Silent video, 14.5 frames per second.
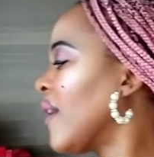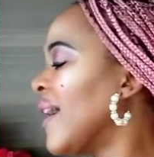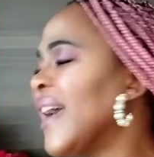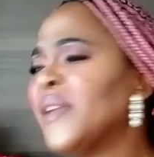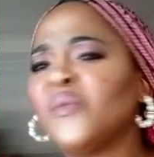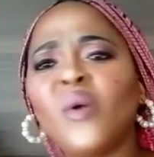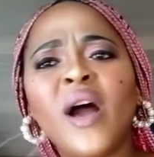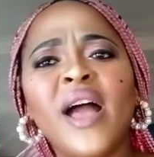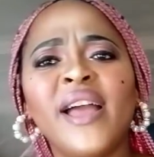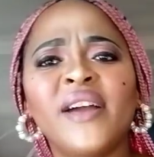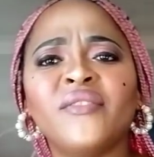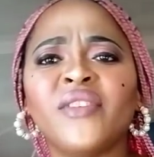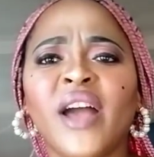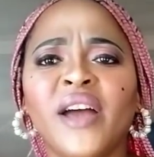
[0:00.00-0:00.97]
And why
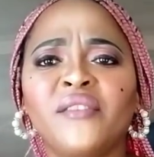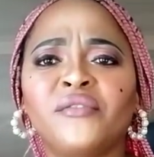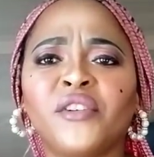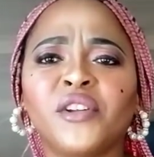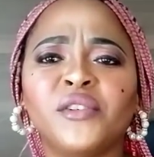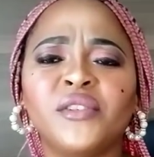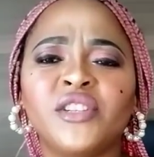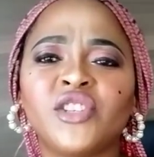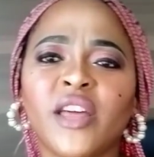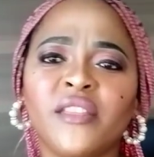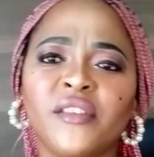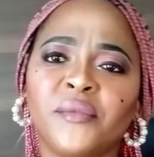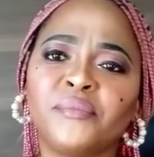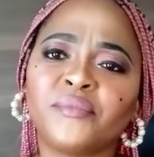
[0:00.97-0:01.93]
have they unfollowed each
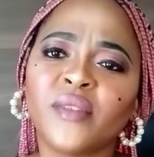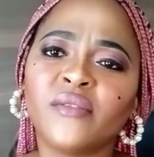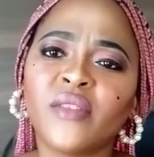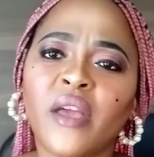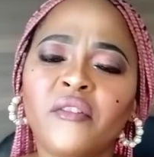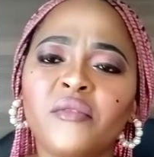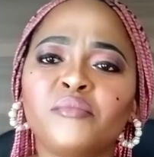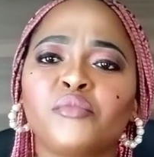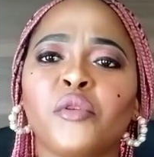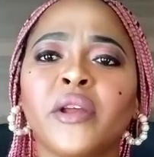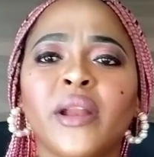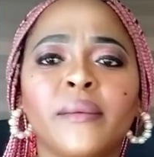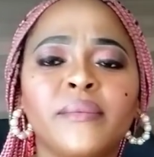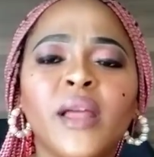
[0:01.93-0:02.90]
other if they haven't
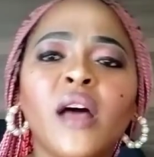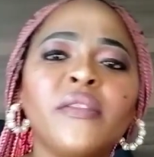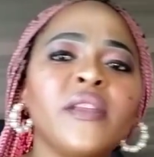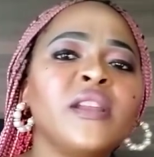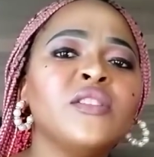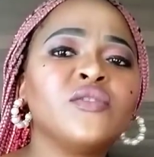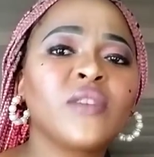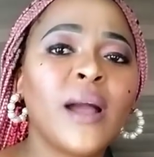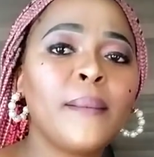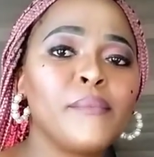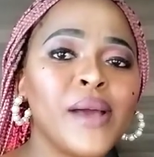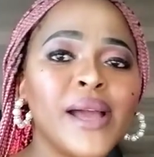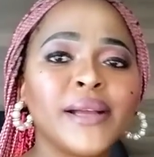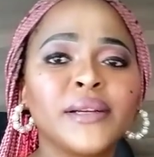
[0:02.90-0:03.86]
broken up? Now they need to come
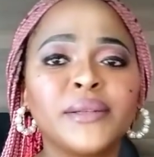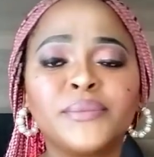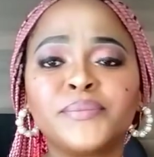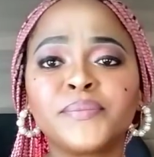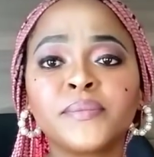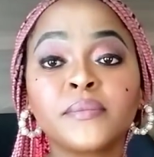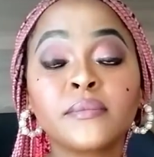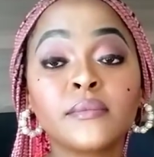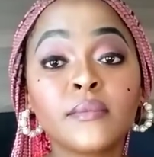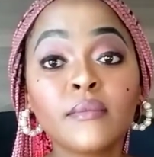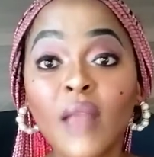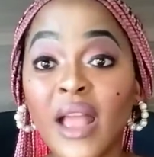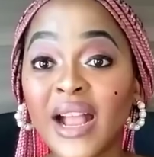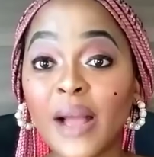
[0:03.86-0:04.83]
back
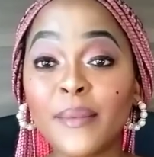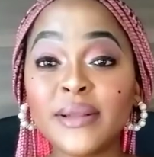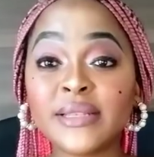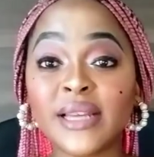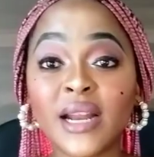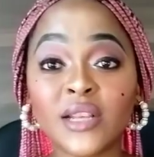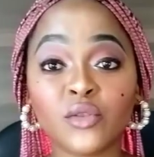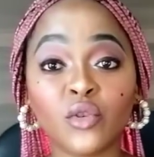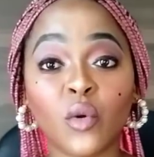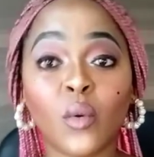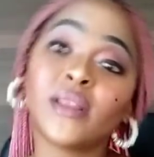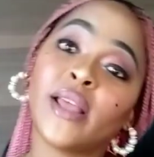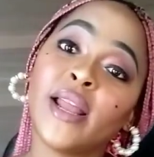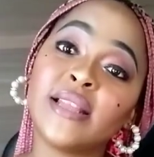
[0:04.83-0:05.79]
and come and tell us, well,
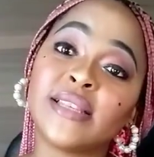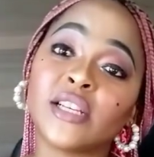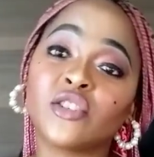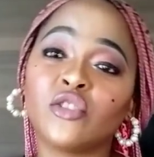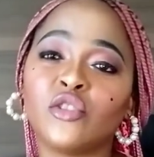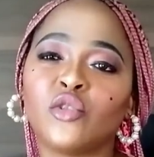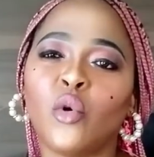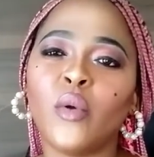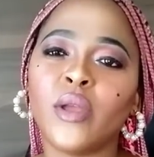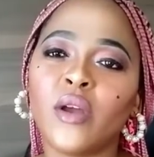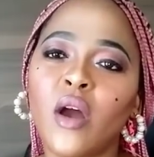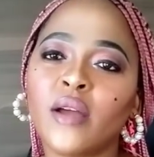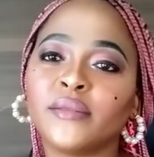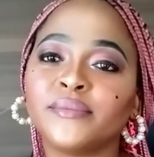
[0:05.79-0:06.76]
what the hell is actually going
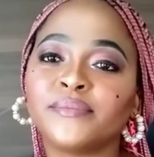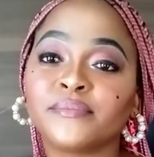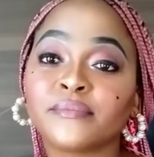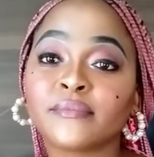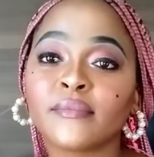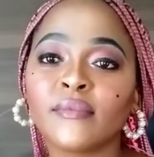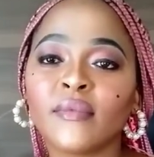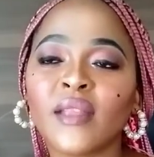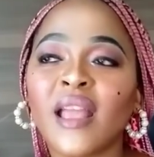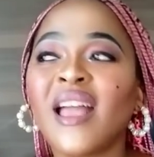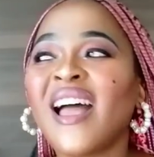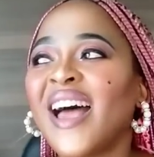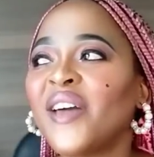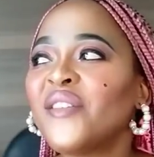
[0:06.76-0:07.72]
on?
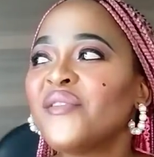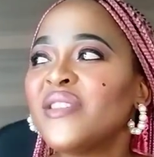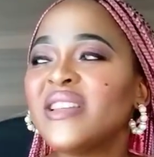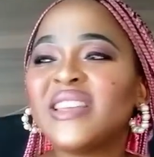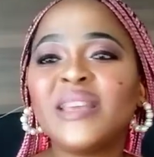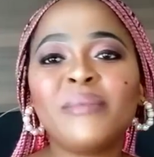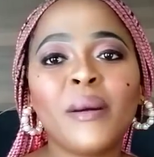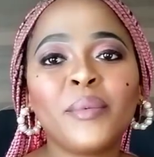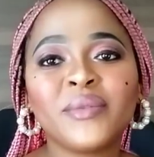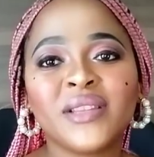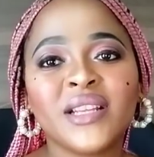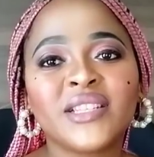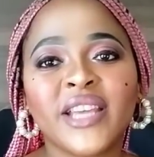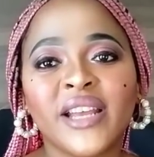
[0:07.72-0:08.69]
I don't really keep up with
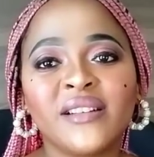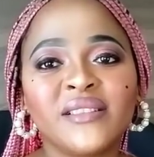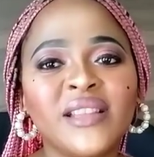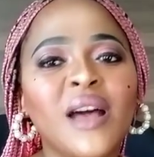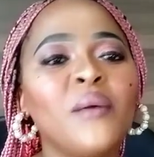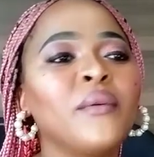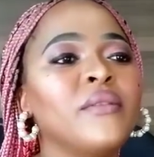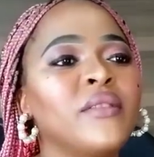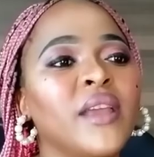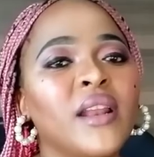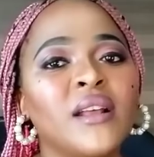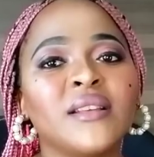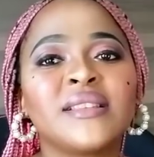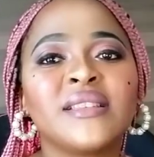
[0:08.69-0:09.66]
that channel. Now and
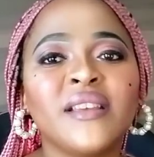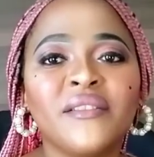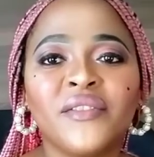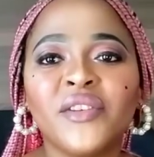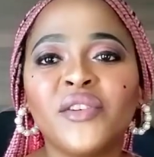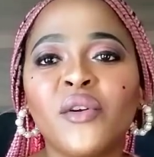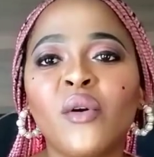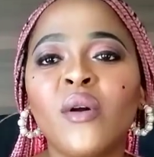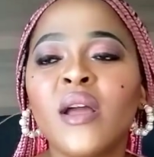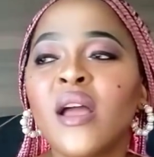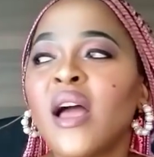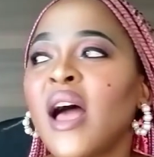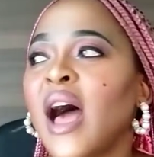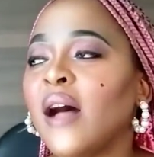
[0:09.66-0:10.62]
then I'll see a video,
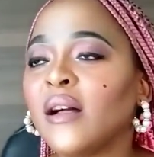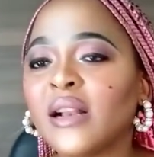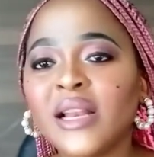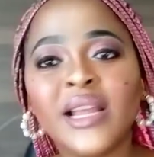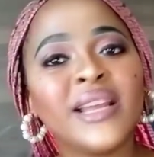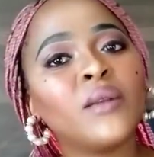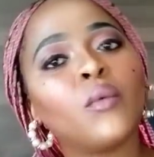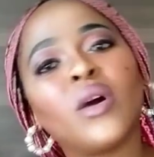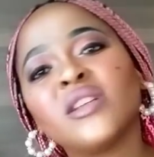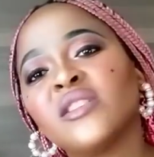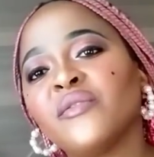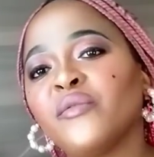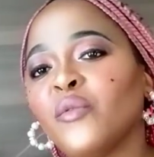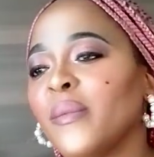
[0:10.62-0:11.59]
I'll click it,
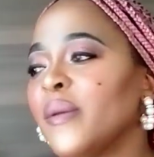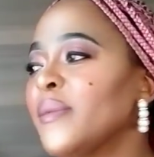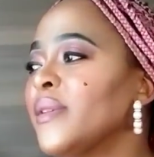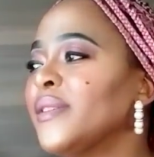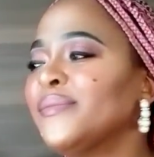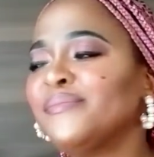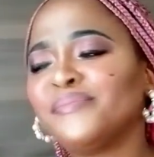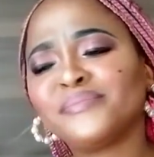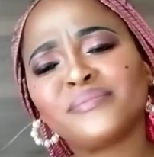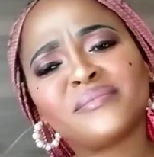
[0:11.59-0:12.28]
watch it for maybe